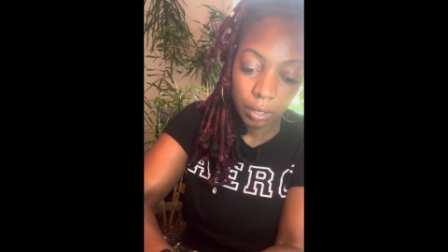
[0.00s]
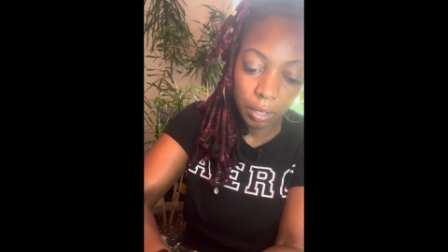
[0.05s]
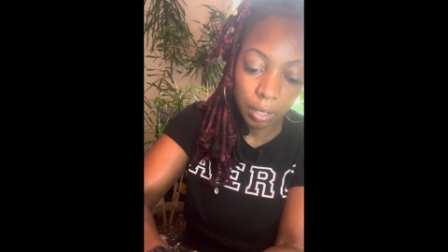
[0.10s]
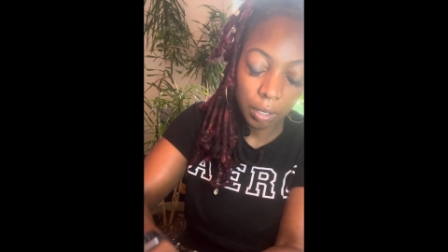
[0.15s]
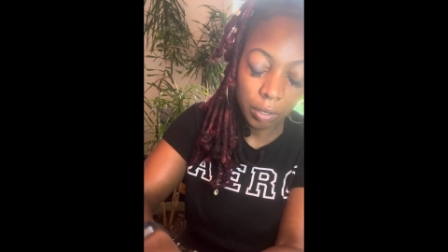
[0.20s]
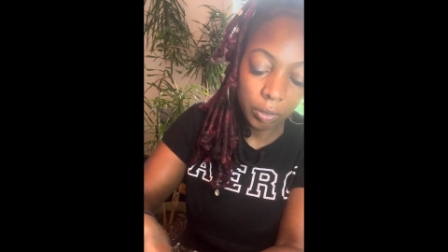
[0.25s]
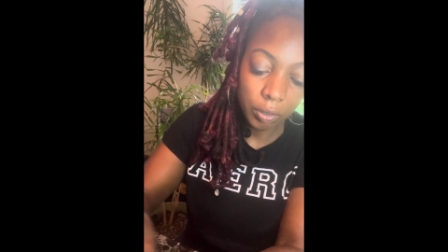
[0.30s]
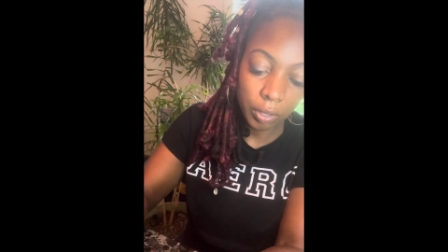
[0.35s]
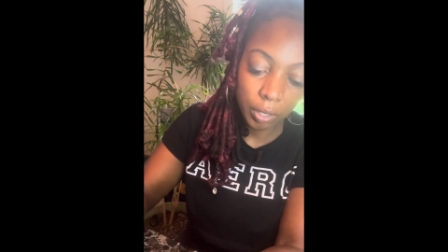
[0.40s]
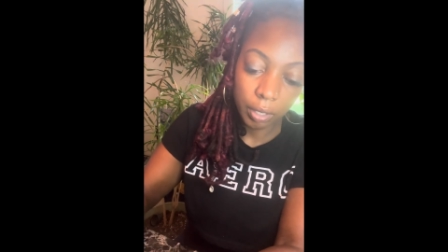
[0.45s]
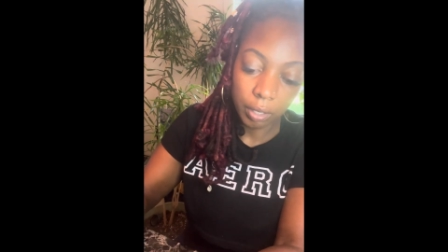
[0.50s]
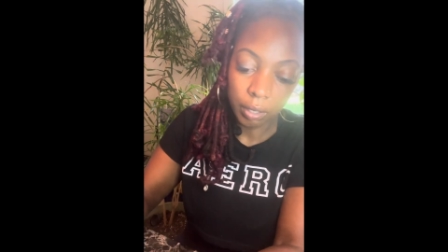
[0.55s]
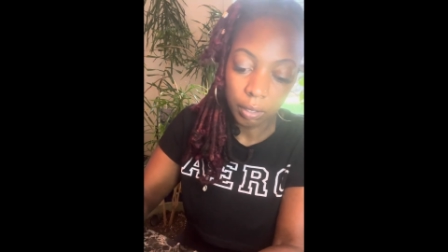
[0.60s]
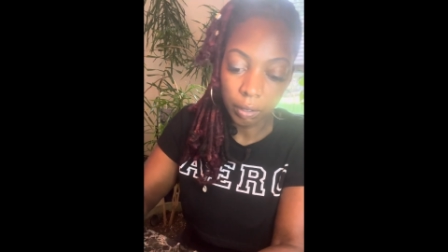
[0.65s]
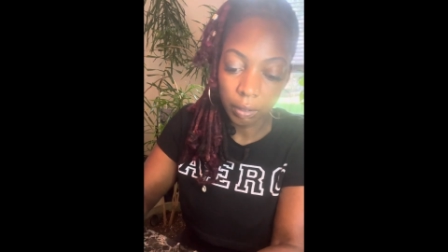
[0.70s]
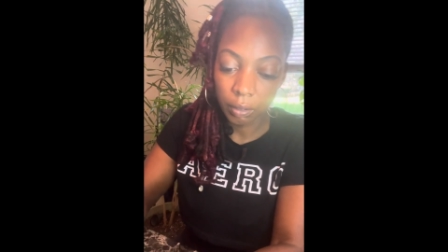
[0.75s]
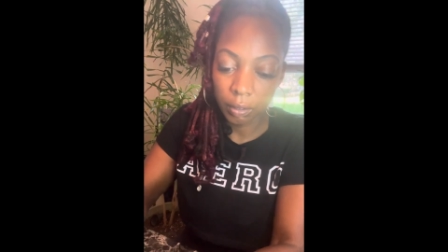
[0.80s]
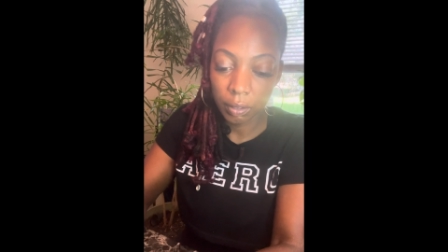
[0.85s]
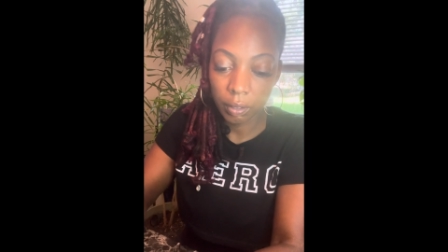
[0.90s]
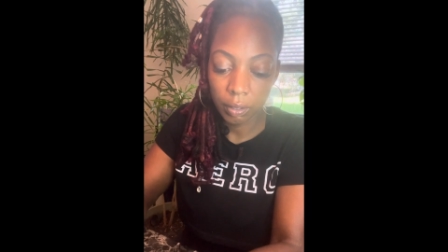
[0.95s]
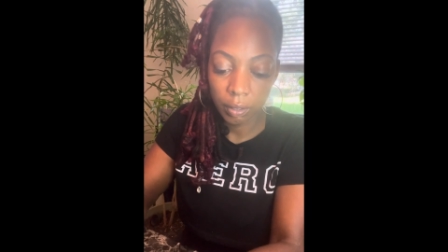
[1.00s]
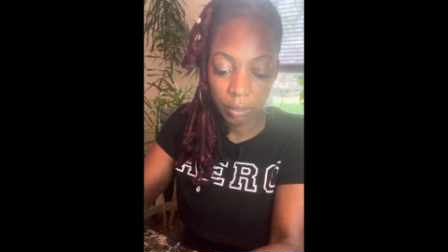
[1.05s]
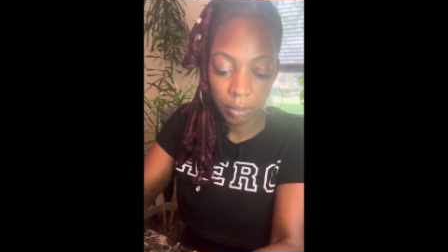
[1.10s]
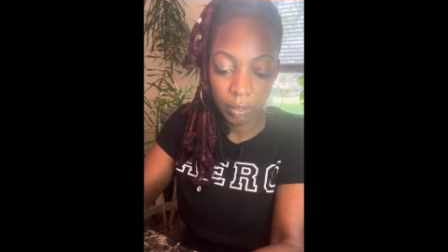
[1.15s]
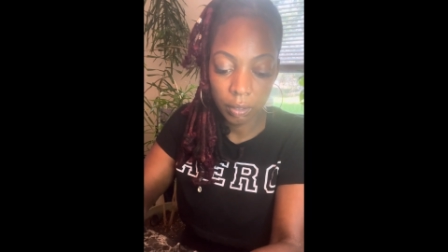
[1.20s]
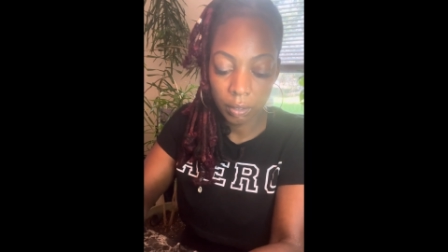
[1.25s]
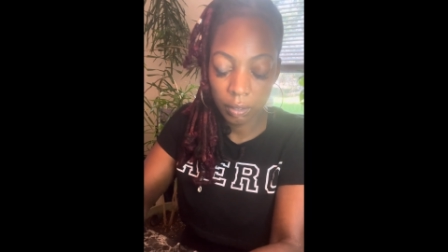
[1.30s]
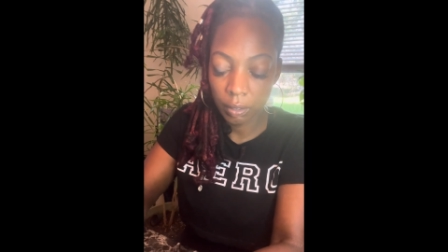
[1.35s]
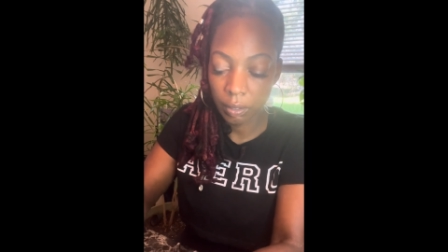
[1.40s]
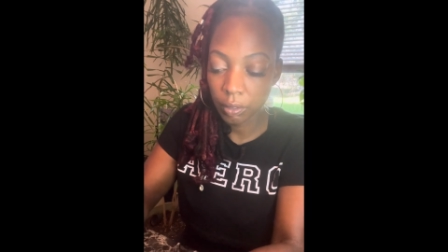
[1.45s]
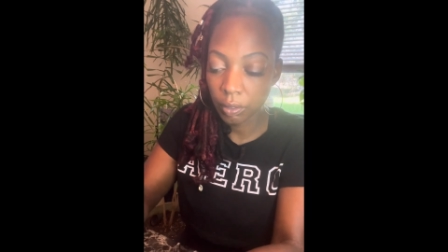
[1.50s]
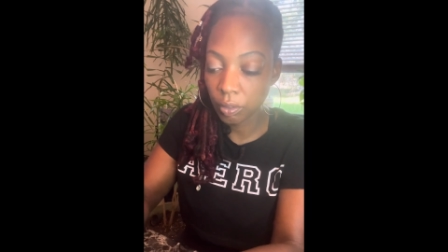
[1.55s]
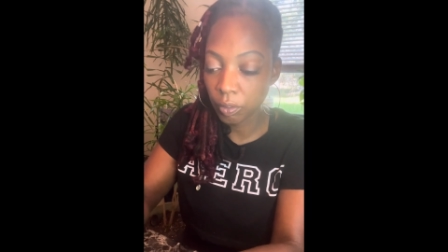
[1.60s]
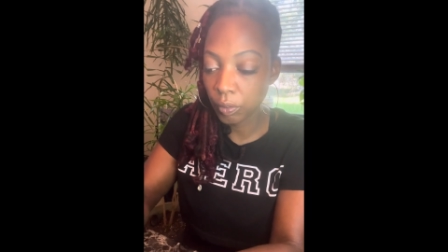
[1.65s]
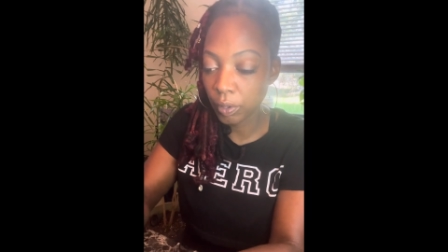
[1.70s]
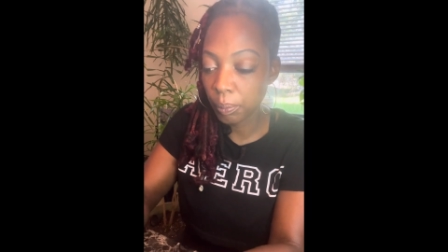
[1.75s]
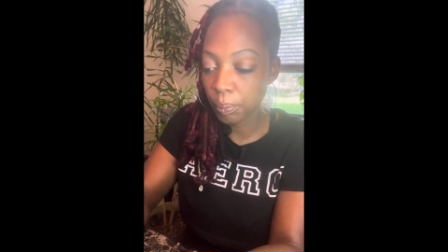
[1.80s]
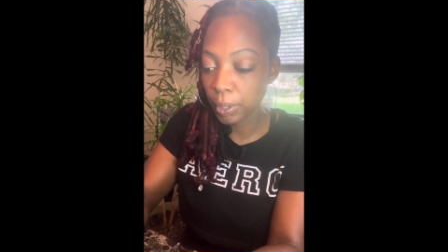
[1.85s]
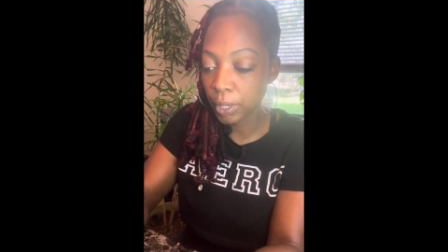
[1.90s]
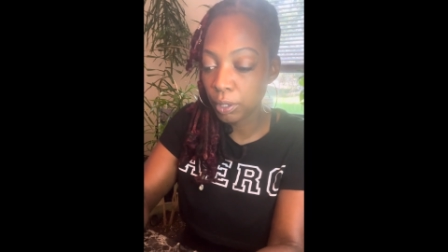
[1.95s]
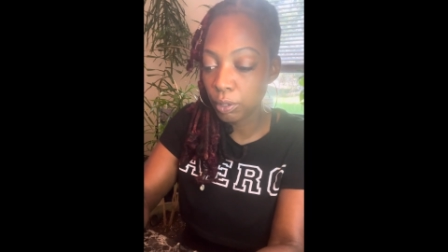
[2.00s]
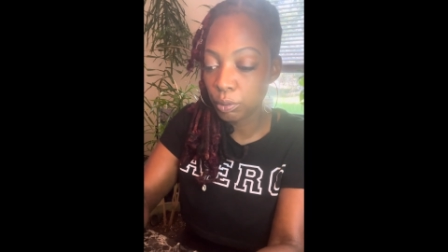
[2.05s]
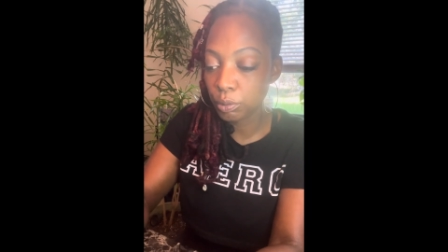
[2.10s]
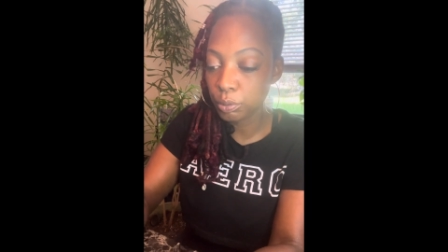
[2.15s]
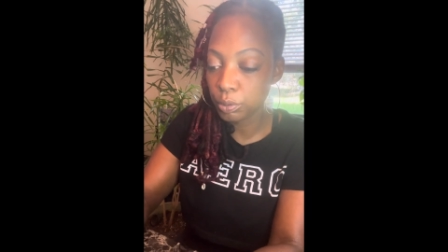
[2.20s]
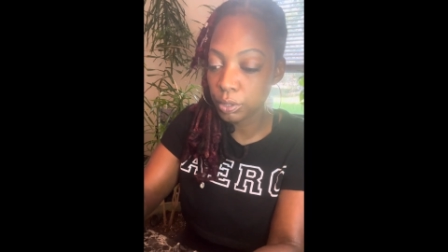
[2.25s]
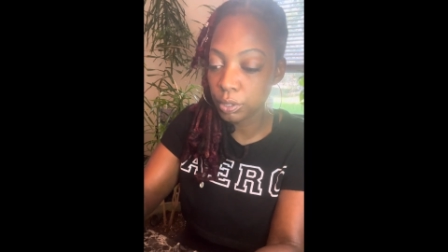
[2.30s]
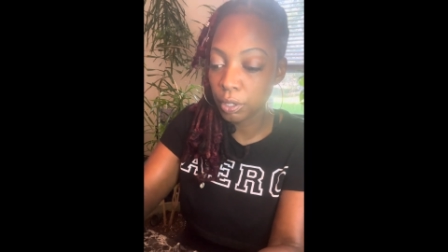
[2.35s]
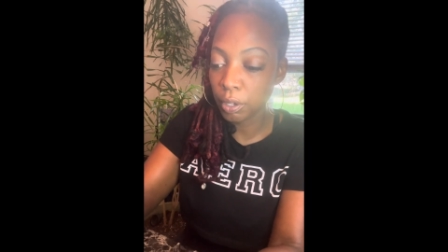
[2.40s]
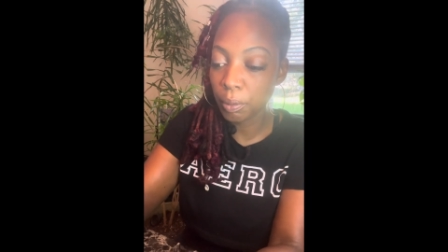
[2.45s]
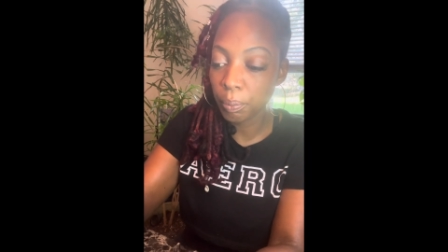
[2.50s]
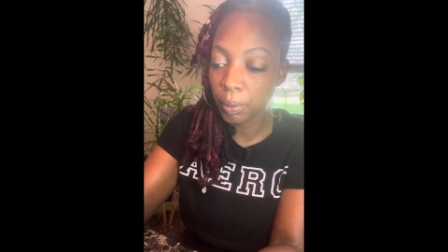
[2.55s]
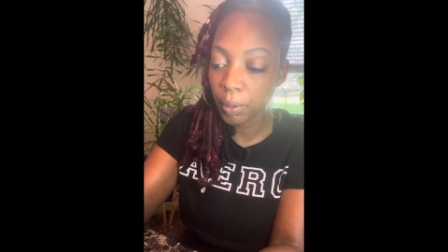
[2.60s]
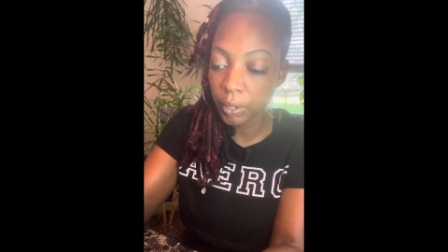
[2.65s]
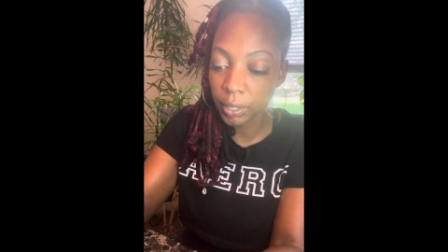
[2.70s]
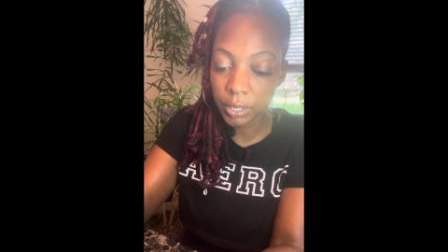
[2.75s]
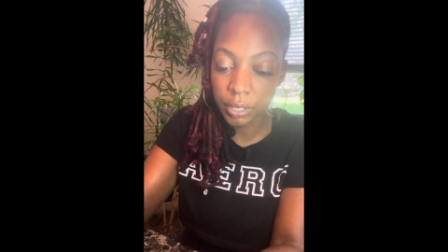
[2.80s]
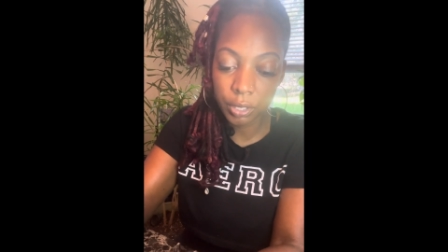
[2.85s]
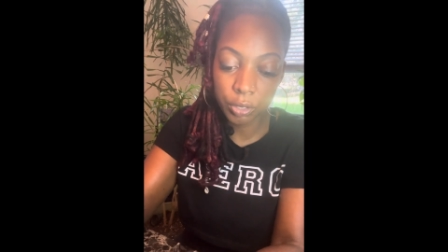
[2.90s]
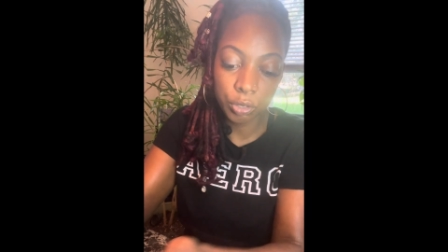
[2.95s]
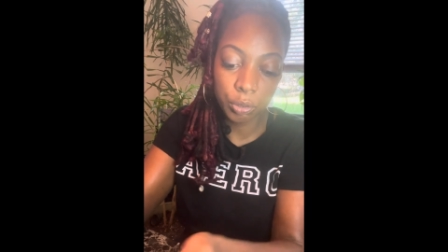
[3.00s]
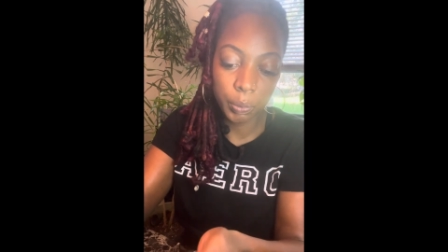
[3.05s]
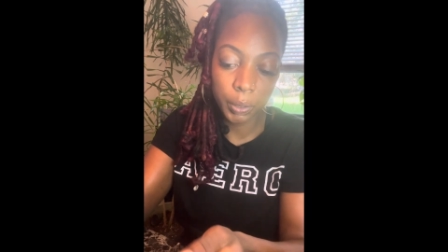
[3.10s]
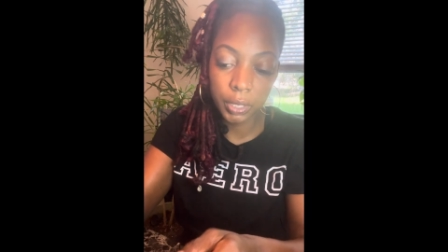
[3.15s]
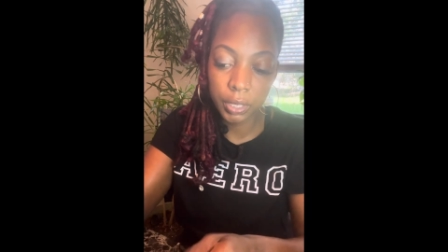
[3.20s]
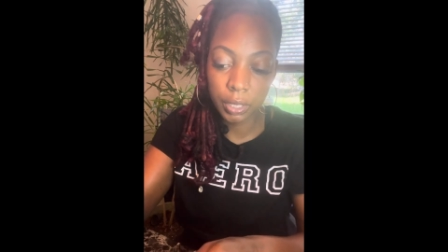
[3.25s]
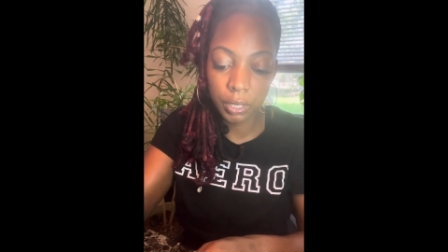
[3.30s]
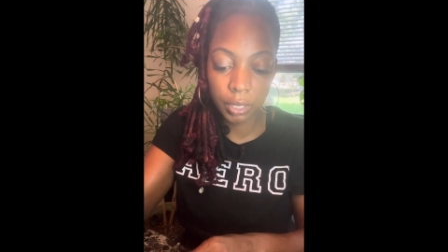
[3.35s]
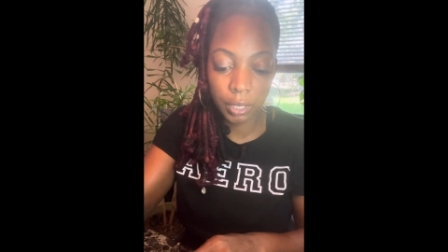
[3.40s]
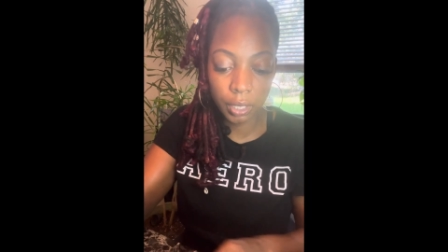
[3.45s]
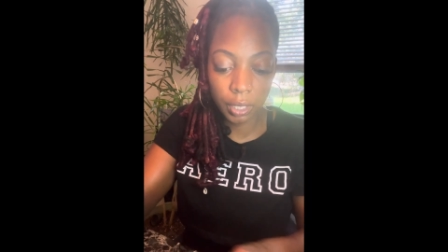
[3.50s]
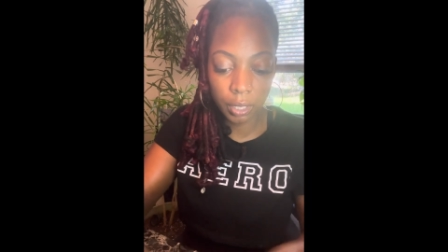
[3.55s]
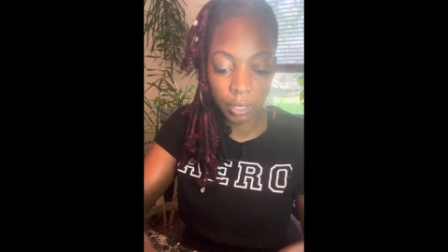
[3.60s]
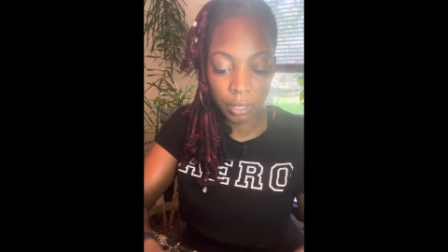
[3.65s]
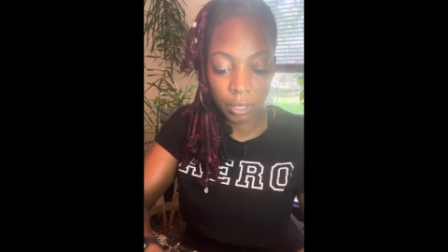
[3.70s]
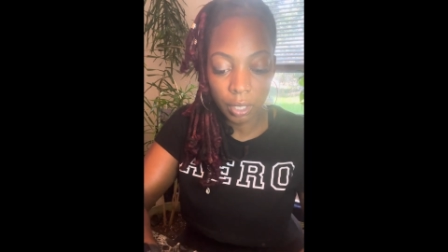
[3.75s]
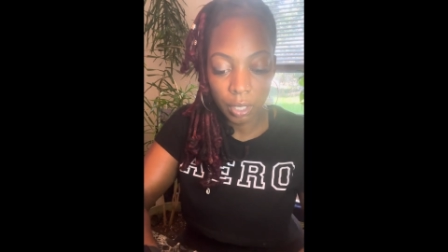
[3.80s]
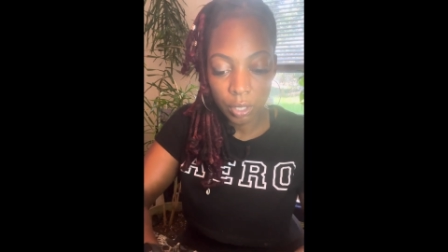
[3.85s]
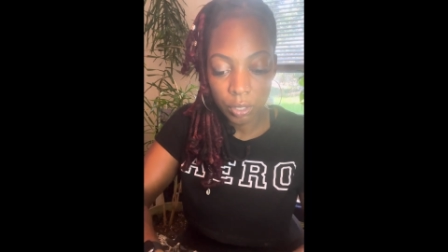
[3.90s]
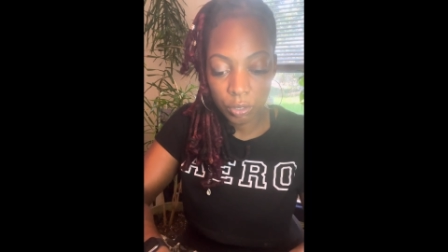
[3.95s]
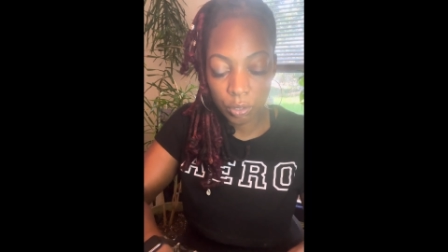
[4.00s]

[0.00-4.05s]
Oh, yeah. Three of Pentacles, third party situation again.